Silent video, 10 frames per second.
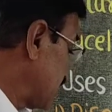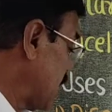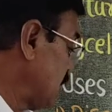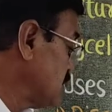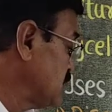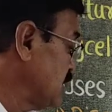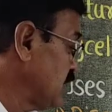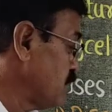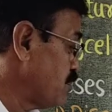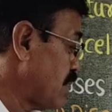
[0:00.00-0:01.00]

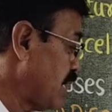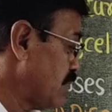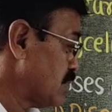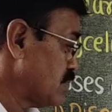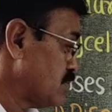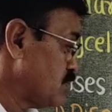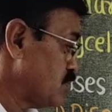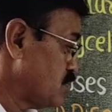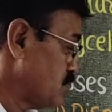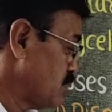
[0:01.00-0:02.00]
transgenic plant.
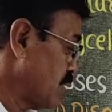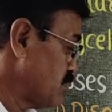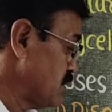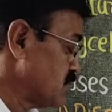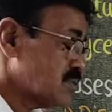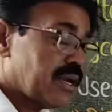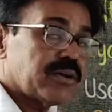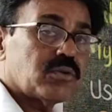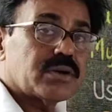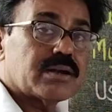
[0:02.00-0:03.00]
That means
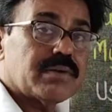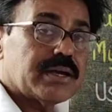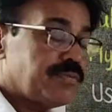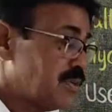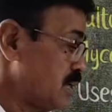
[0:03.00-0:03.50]
Trichoderma, if